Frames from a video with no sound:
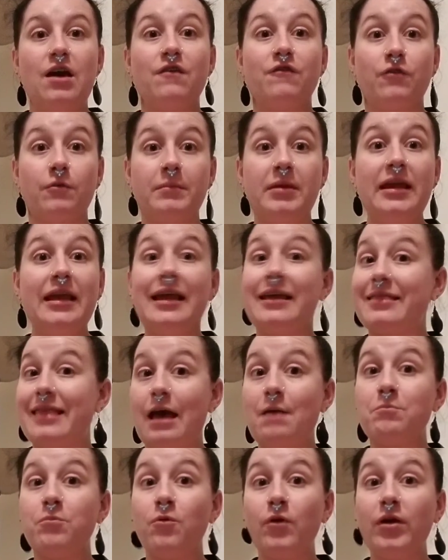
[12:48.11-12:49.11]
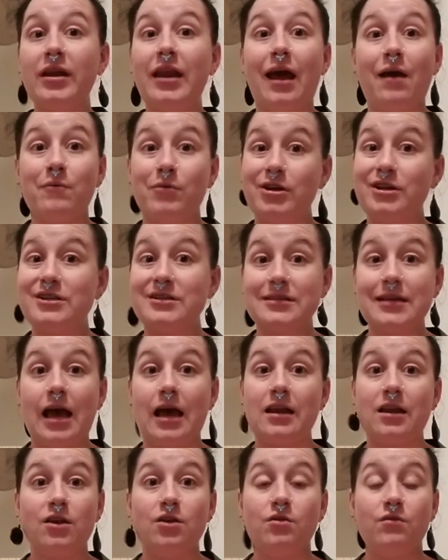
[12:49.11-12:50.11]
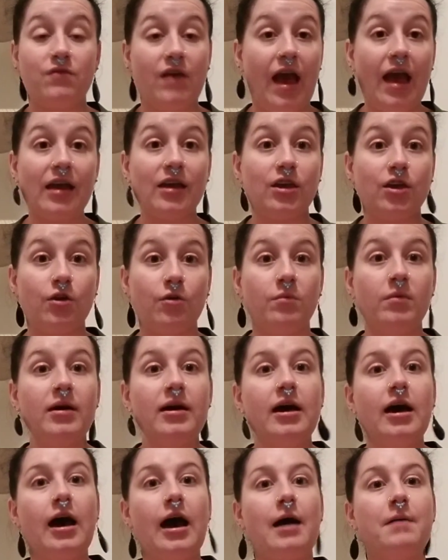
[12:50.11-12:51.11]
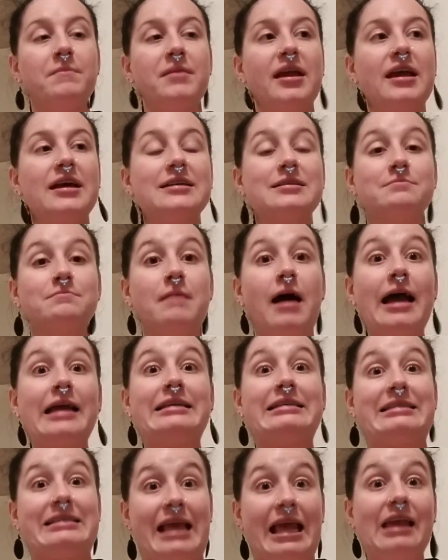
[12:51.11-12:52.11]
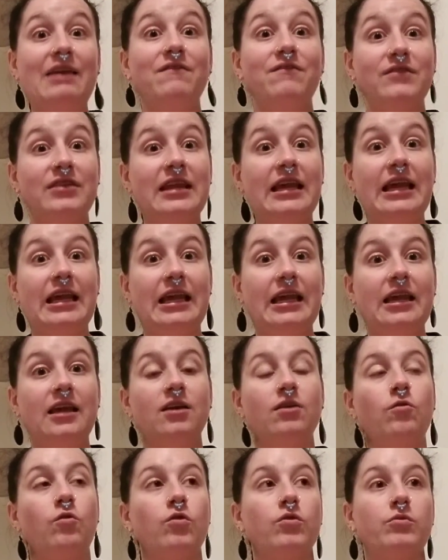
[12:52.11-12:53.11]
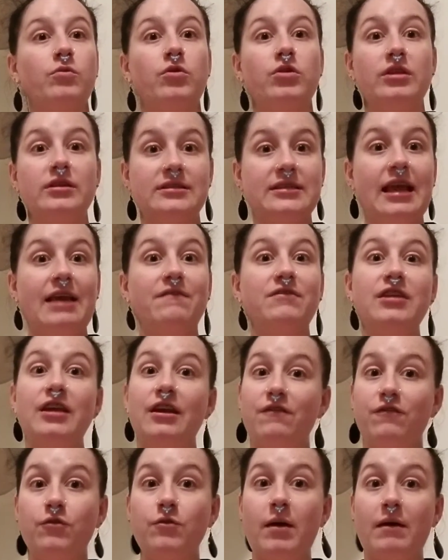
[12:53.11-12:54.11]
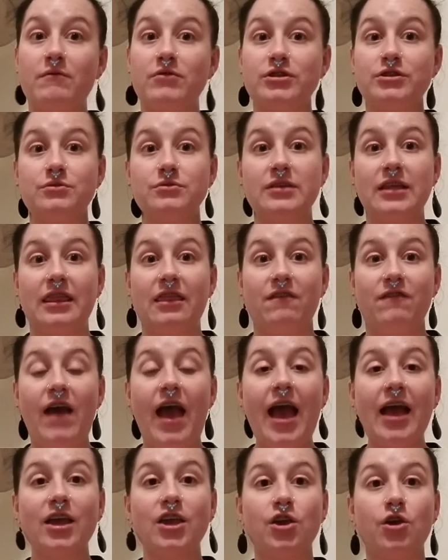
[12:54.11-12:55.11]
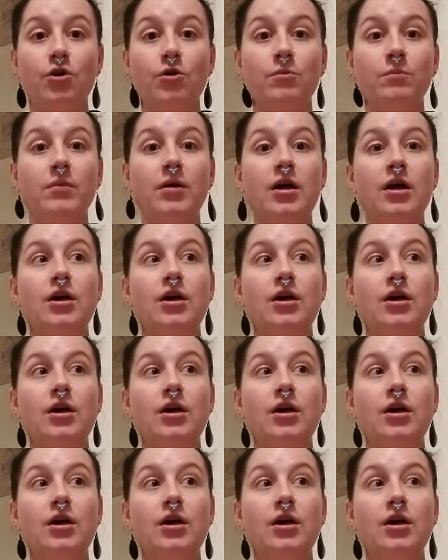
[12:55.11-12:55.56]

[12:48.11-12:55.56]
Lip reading: For me, at that point, I would have just gotten a new vacuum, because my safety, or the safety of whoever's using the vacuum,